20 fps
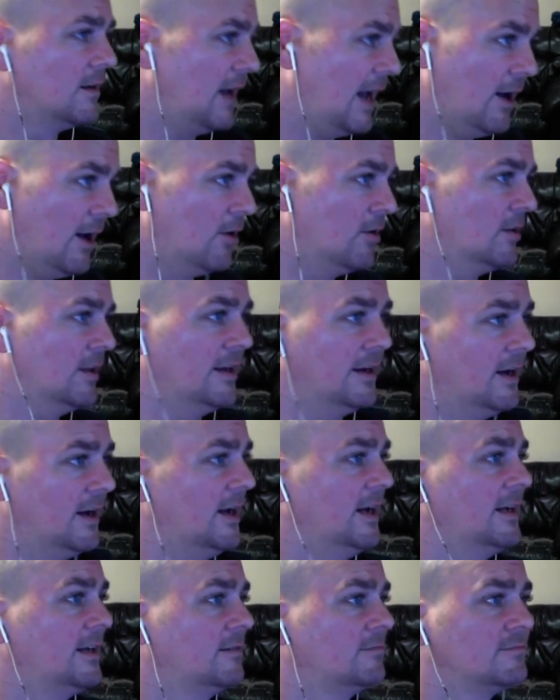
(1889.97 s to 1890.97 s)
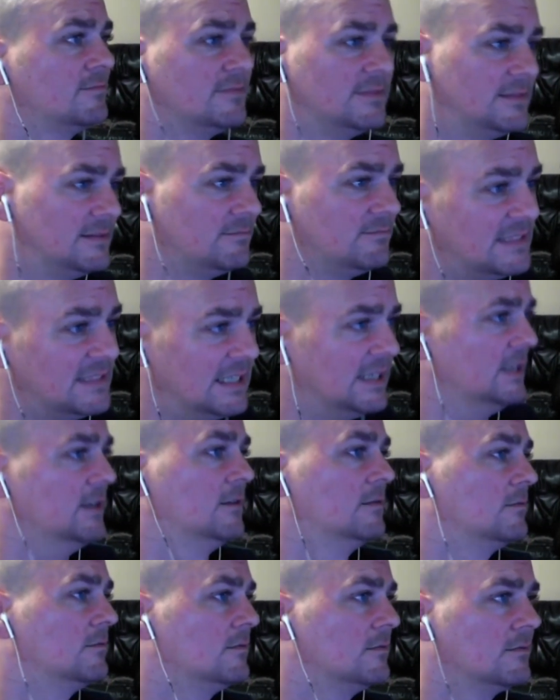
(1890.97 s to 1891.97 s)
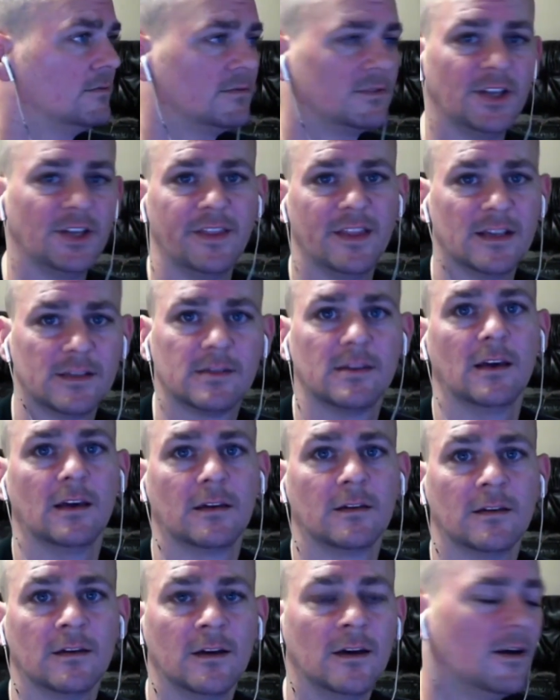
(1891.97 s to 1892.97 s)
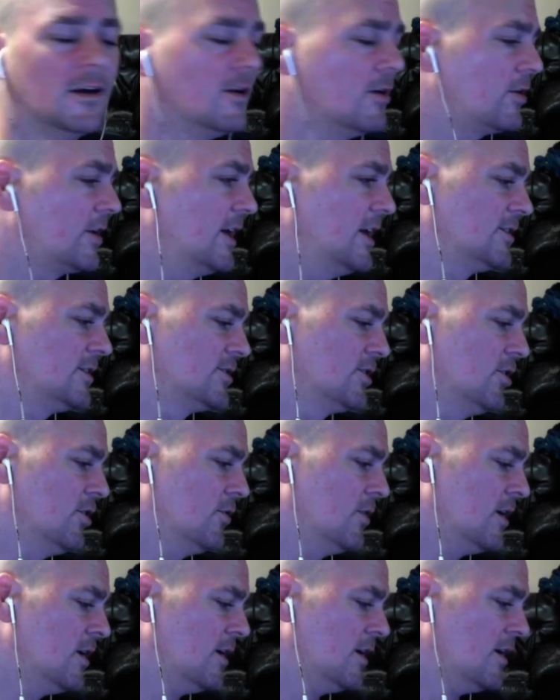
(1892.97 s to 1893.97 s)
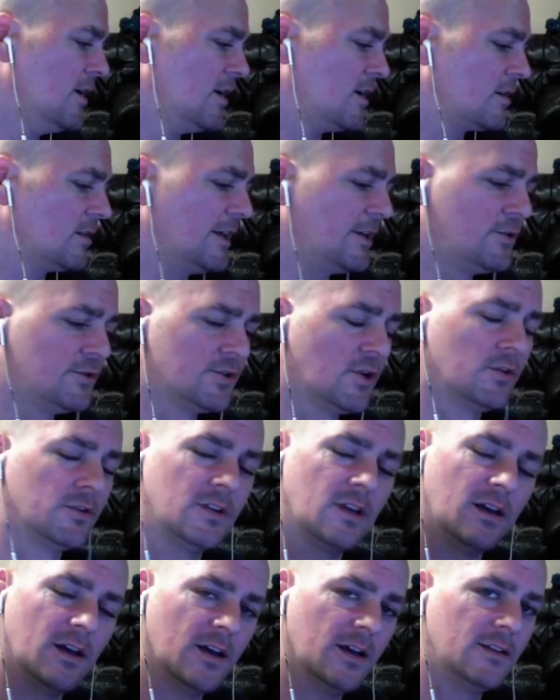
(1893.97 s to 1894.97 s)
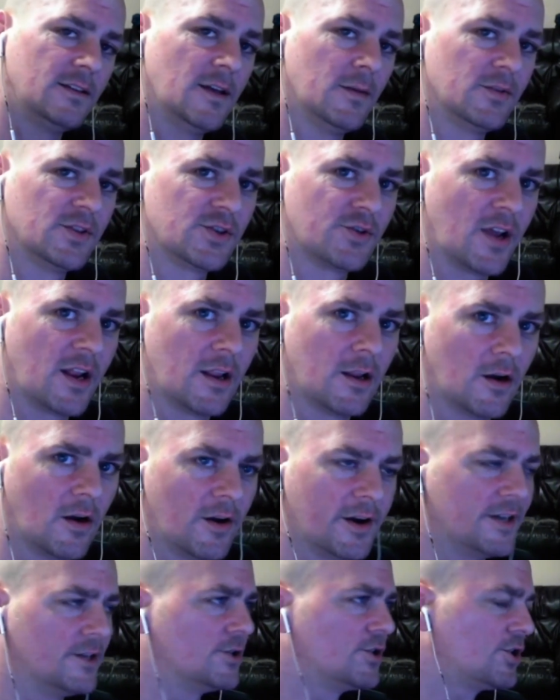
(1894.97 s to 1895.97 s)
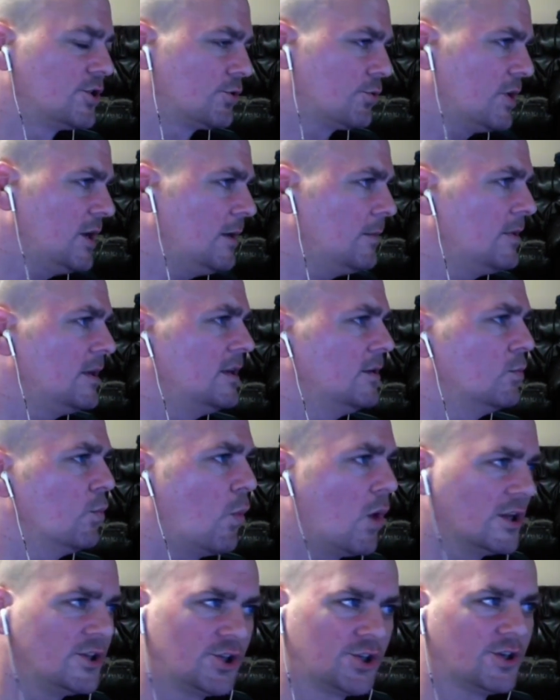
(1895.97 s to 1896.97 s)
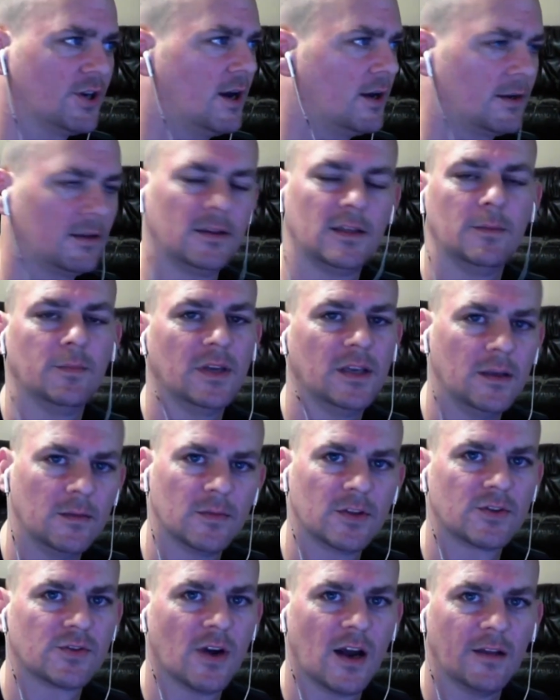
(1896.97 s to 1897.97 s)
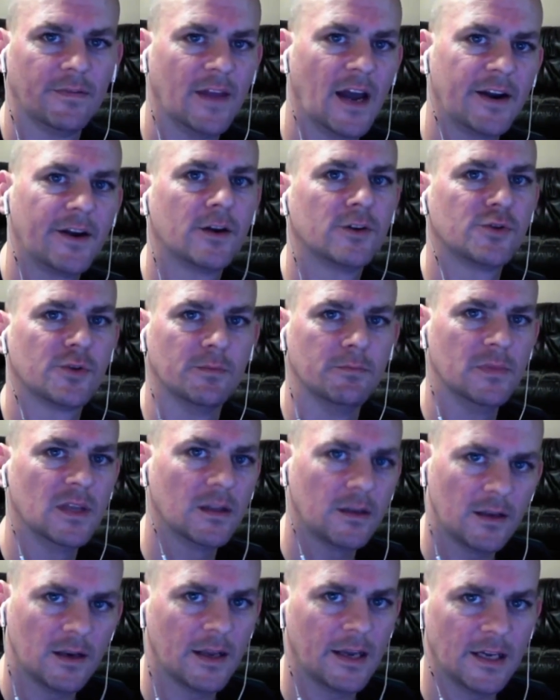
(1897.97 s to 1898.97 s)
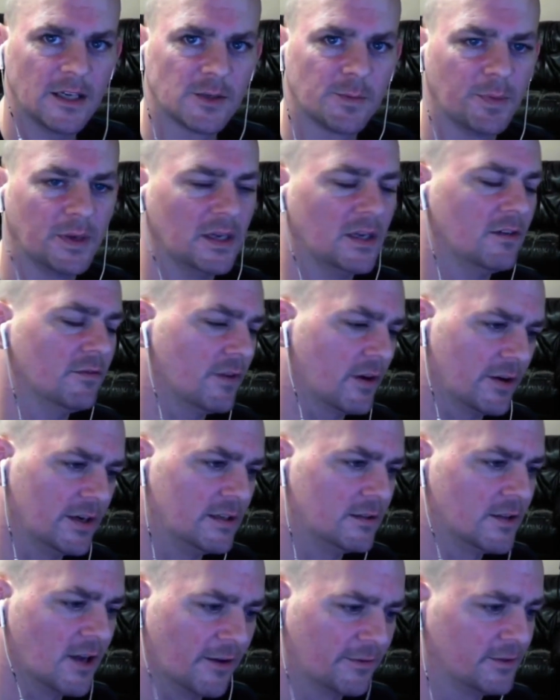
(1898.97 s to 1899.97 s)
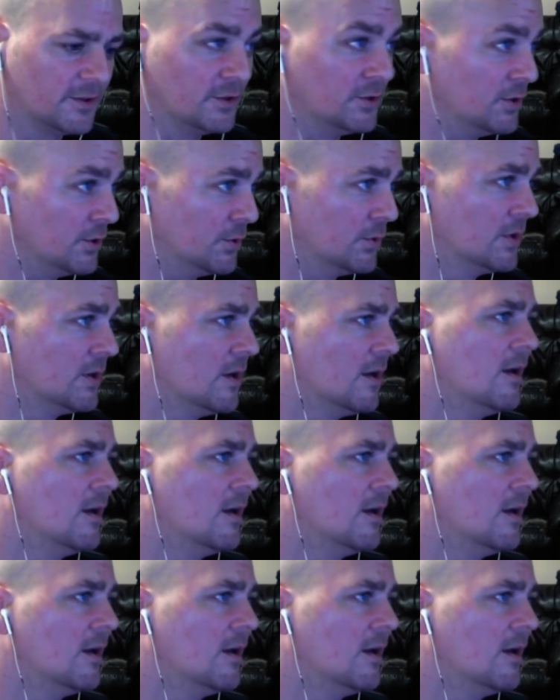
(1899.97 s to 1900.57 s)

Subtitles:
Hal and I did to this thing. Okay, so Clake Result demonstrated on his stream. He one-shotted the Behemoth trial, 900 million HP. Very tough to do.